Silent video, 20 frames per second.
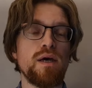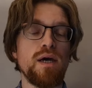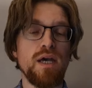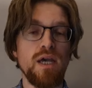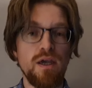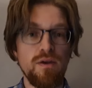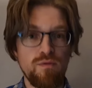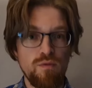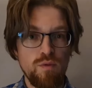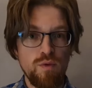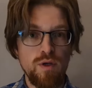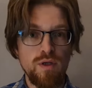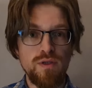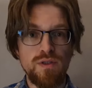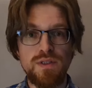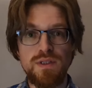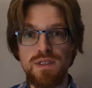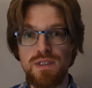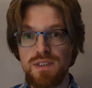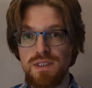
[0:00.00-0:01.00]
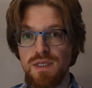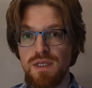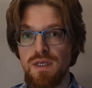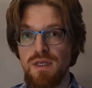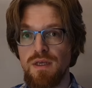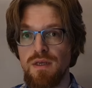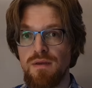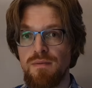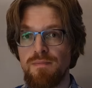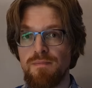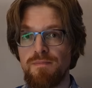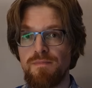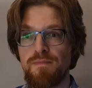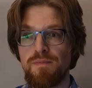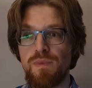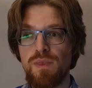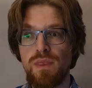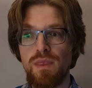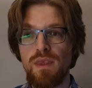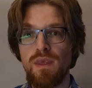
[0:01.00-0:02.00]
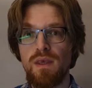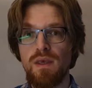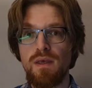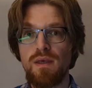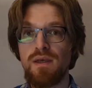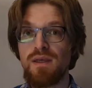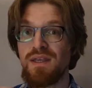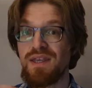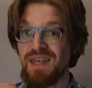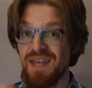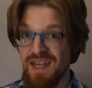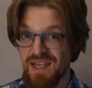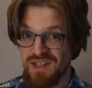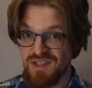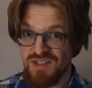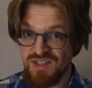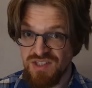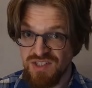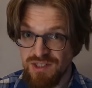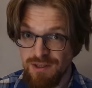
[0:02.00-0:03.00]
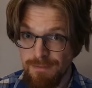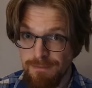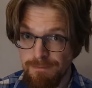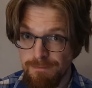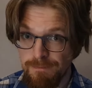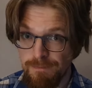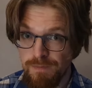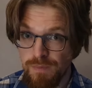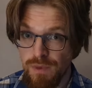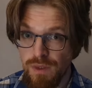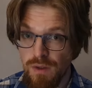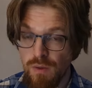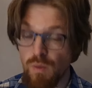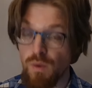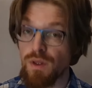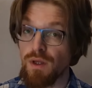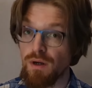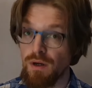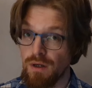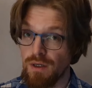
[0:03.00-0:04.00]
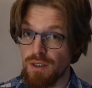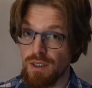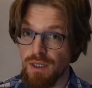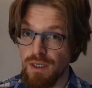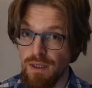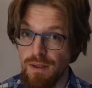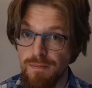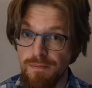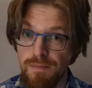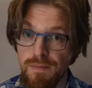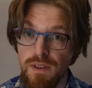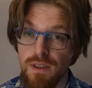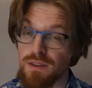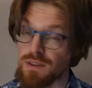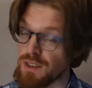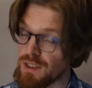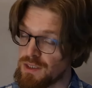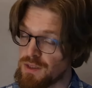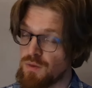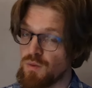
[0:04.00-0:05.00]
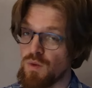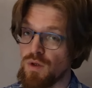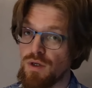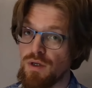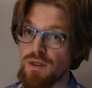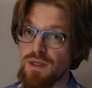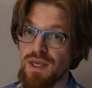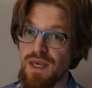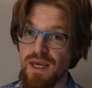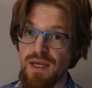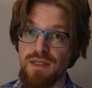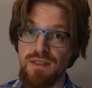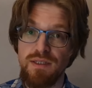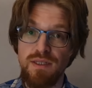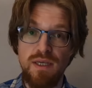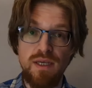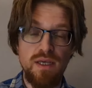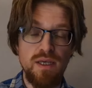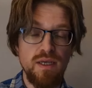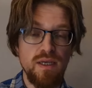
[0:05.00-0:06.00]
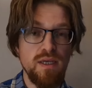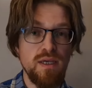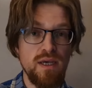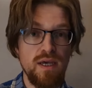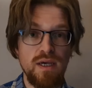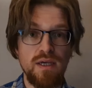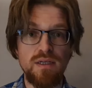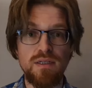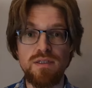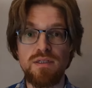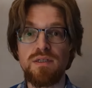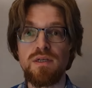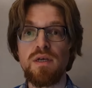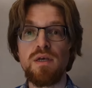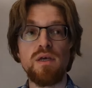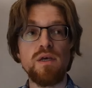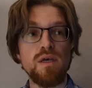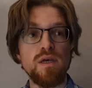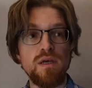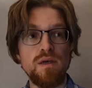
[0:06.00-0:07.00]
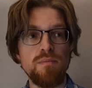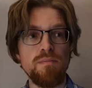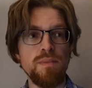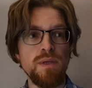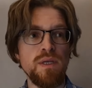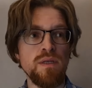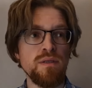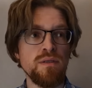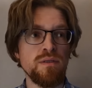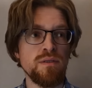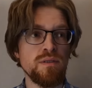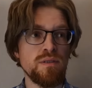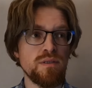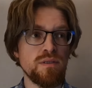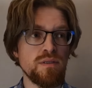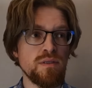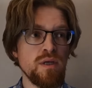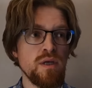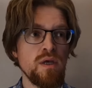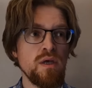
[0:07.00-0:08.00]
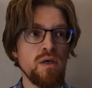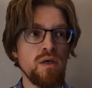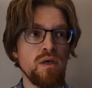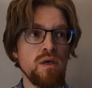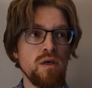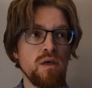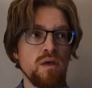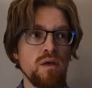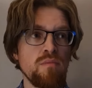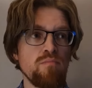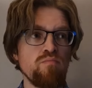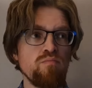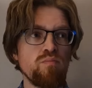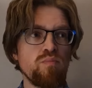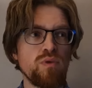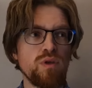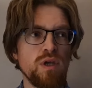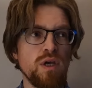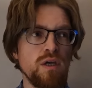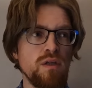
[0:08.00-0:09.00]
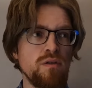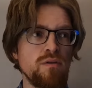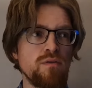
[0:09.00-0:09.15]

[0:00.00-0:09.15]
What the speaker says: Everywhere else they say Kex with a hard K, because that's the word Kex, K-E-X. It means kind